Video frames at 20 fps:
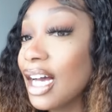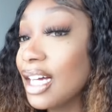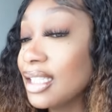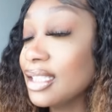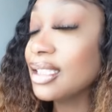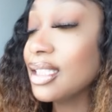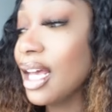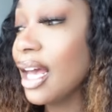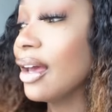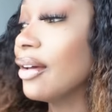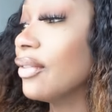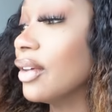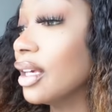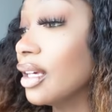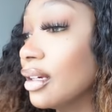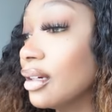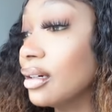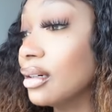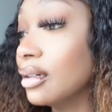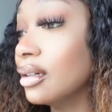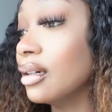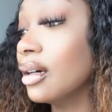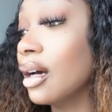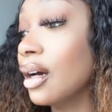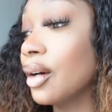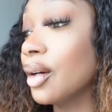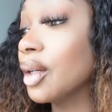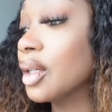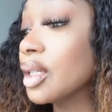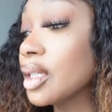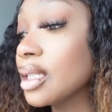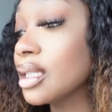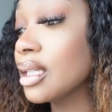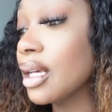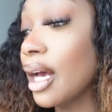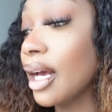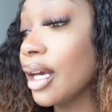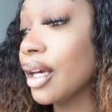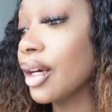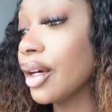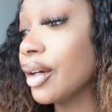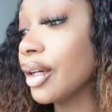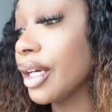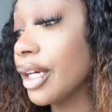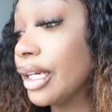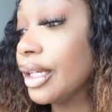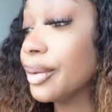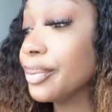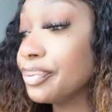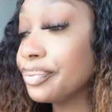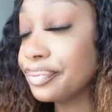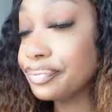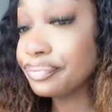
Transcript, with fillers: I just have it uh, on so I can go there